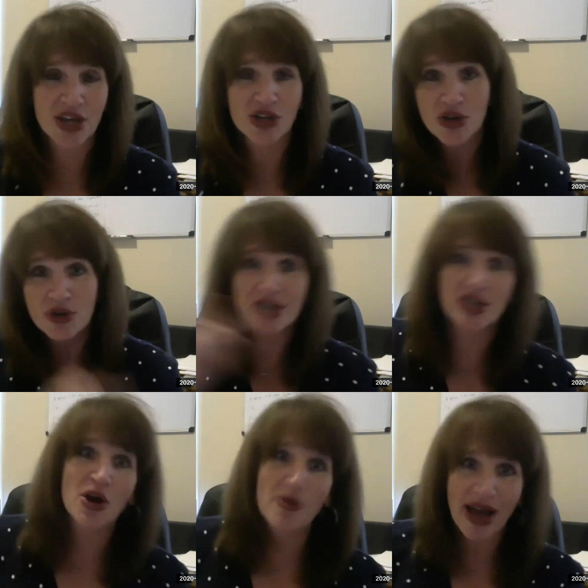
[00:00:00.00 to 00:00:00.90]
you could
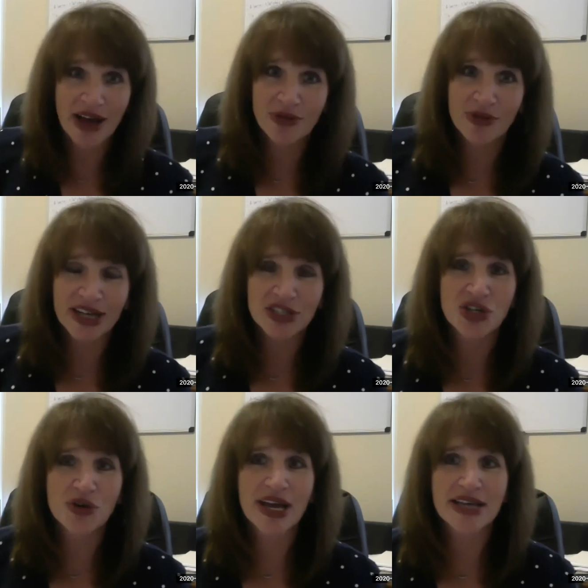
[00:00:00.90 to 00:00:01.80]
go back through that
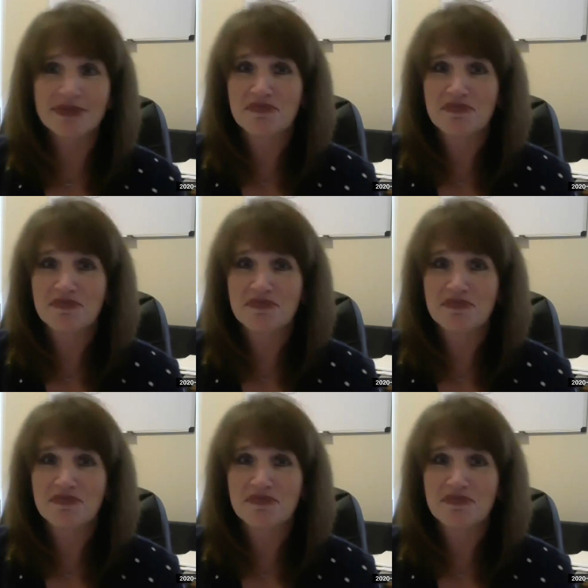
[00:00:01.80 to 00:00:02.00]
showcase